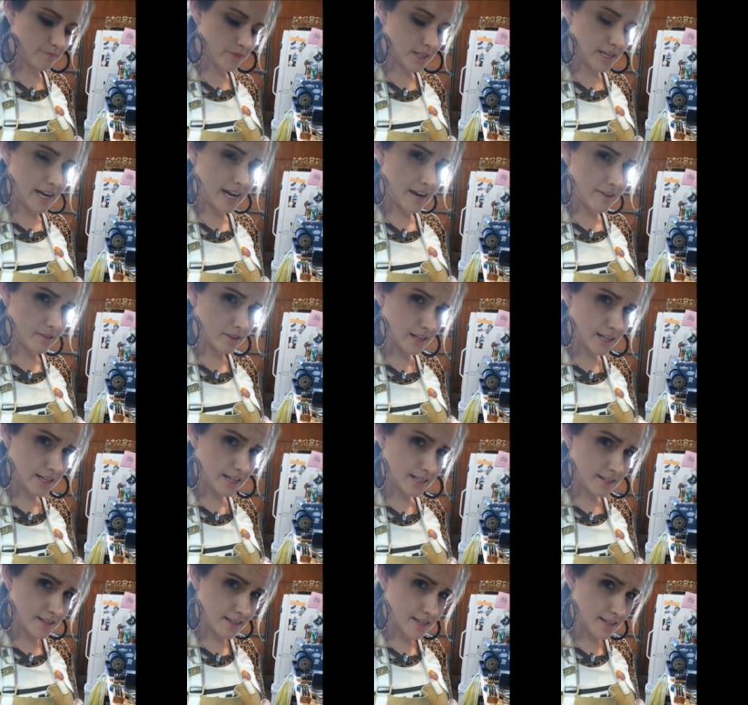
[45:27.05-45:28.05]
that I haven't
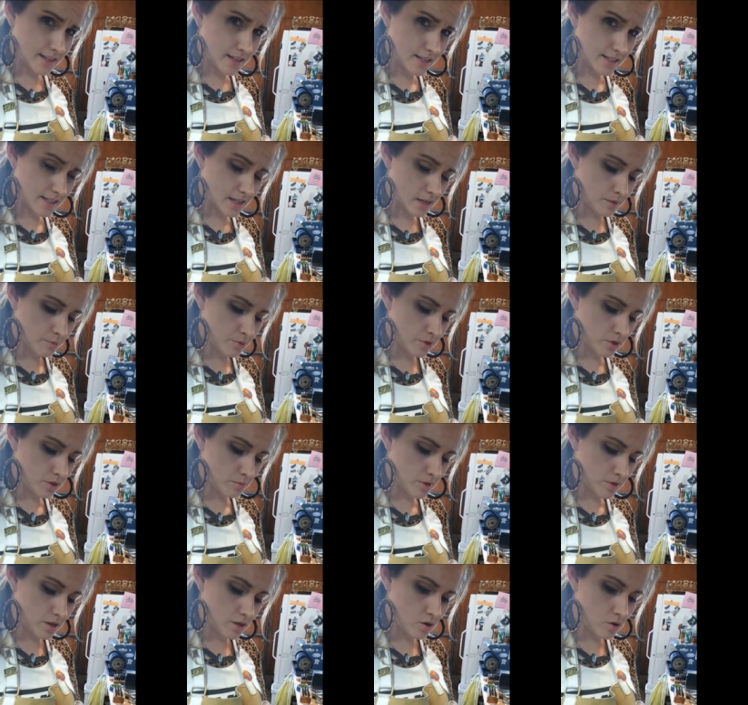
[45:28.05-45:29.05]
liked, I think because I put
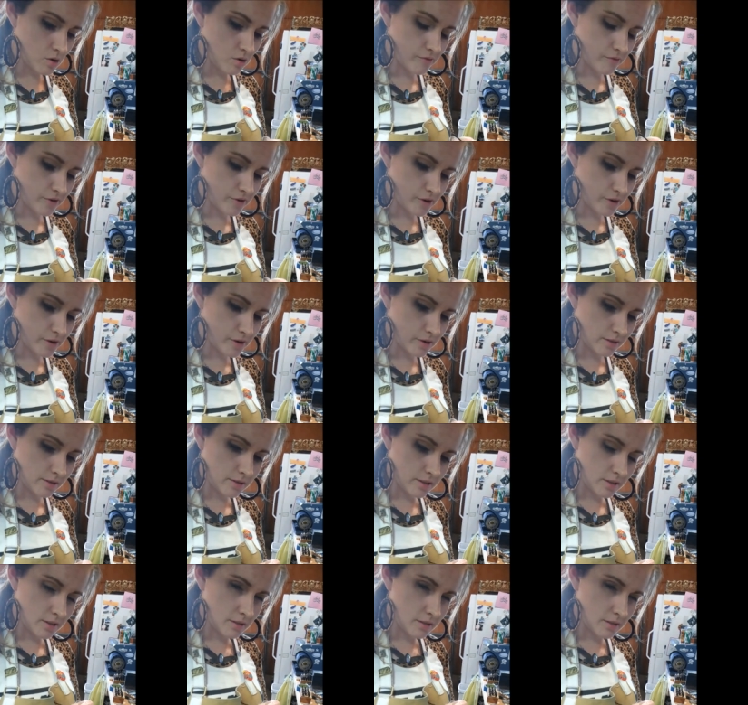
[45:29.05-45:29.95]
them on over